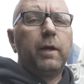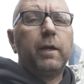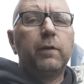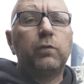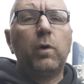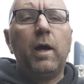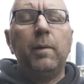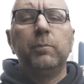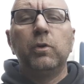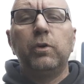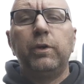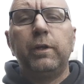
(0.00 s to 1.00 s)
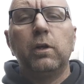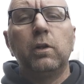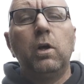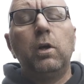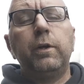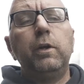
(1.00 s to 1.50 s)
right guys, so I'm learning
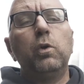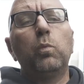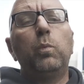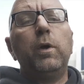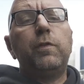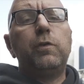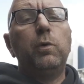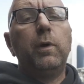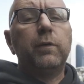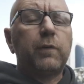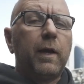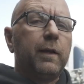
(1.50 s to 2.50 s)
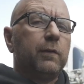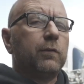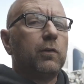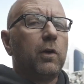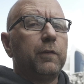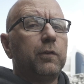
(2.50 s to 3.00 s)
along here with you as I
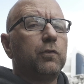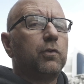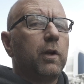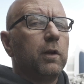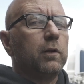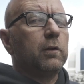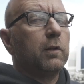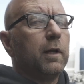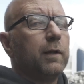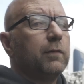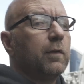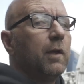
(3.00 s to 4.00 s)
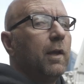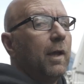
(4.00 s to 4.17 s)
install these trailer lights.